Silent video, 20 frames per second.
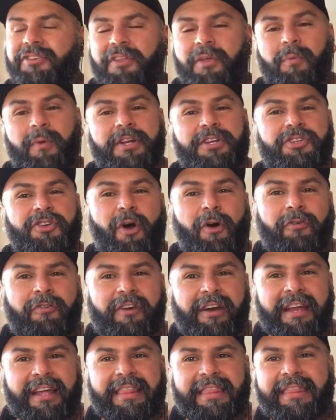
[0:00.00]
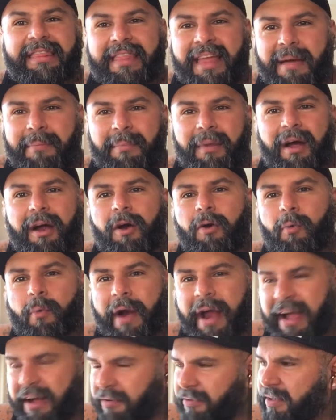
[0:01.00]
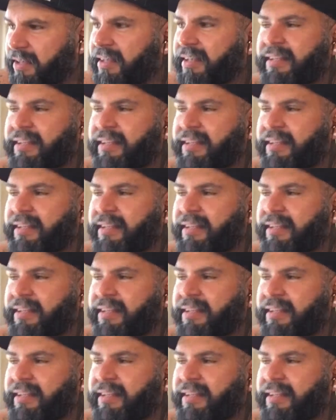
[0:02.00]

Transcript: you're the one chauffeuring them around.